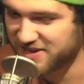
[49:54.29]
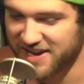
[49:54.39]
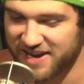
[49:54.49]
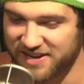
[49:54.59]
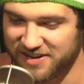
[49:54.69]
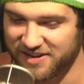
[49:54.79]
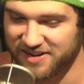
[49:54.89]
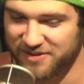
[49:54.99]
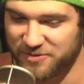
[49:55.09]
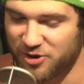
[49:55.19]

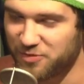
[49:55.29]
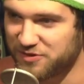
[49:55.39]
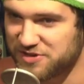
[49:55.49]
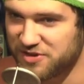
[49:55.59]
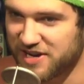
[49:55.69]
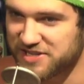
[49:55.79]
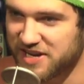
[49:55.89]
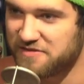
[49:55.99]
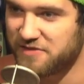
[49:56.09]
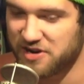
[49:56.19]
And we hope to see you guys
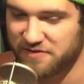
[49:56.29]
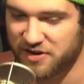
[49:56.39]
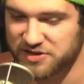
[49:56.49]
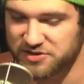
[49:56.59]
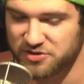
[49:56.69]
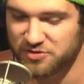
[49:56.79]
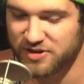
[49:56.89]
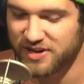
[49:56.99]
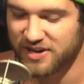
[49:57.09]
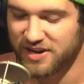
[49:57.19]
again very, very soon.
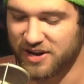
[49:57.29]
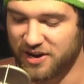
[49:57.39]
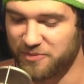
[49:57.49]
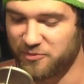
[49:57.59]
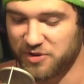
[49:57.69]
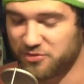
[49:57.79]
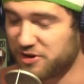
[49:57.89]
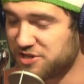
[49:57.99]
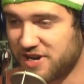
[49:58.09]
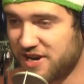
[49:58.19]
We
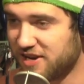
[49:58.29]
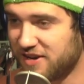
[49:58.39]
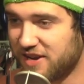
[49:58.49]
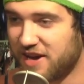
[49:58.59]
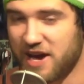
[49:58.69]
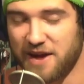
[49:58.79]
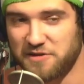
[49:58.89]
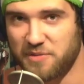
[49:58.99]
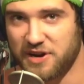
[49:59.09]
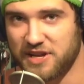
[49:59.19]
appreciate it.
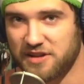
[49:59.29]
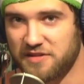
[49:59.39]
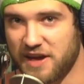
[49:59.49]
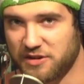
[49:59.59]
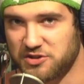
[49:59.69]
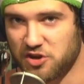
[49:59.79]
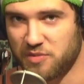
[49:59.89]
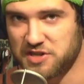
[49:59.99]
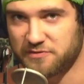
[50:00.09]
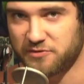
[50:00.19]
Everybody, thank you so much for